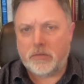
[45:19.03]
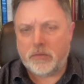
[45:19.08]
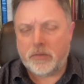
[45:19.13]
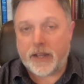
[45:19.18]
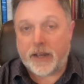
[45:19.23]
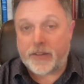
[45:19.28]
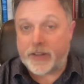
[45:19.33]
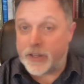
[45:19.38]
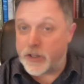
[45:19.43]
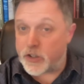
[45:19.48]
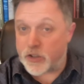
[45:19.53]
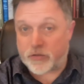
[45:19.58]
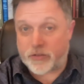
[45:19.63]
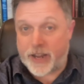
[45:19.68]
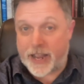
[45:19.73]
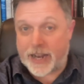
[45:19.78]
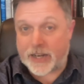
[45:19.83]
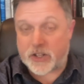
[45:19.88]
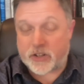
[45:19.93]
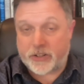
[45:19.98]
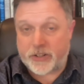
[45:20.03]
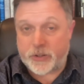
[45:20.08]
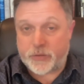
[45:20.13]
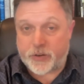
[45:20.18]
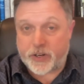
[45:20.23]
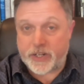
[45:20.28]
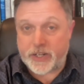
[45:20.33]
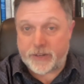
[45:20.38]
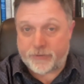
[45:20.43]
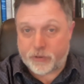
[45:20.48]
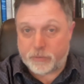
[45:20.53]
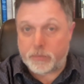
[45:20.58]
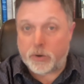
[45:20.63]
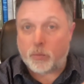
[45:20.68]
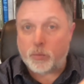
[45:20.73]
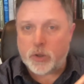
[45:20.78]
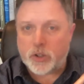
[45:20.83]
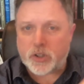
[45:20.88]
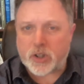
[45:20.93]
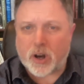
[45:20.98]
Now, the history actually is very different,
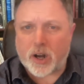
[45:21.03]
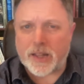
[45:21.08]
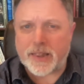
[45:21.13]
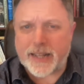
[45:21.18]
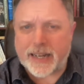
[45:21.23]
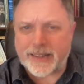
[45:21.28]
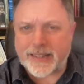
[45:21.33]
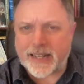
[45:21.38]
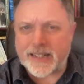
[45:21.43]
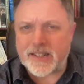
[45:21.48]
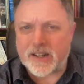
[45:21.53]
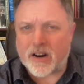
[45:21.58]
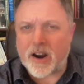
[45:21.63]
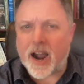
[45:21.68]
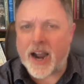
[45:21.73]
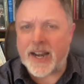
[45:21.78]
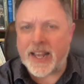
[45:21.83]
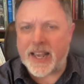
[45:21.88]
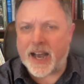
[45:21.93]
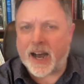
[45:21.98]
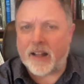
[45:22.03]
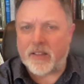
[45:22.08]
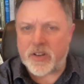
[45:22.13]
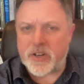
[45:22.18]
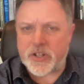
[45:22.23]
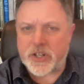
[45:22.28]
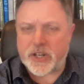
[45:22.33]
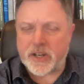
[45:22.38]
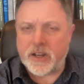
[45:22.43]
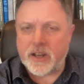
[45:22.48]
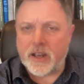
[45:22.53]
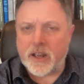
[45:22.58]
but we're taught that. That's our ideology.